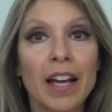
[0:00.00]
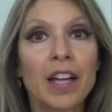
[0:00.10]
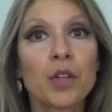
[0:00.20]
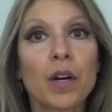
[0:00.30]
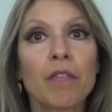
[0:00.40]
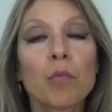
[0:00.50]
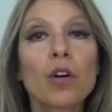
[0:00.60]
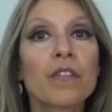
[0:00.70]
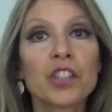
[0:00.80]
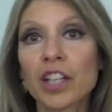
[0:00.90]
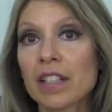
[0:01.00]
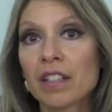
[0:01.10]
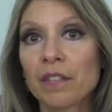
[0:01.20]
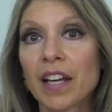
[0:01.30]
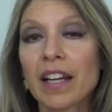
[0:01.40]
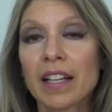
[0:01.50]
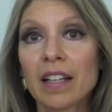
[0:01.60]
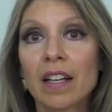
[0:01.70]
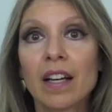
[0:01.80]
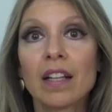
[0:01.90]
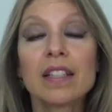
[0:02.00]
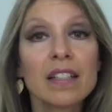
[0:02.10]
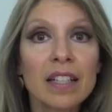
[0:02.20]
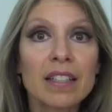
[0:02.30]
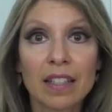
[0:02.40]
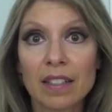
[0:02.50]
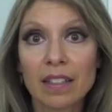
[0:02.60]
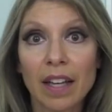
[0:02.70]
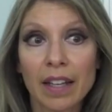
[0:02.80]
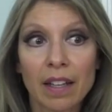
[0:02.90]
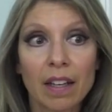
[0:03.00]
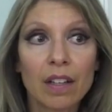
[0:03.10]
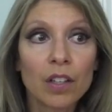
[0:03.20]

and you have more of a chance of getting diseases like,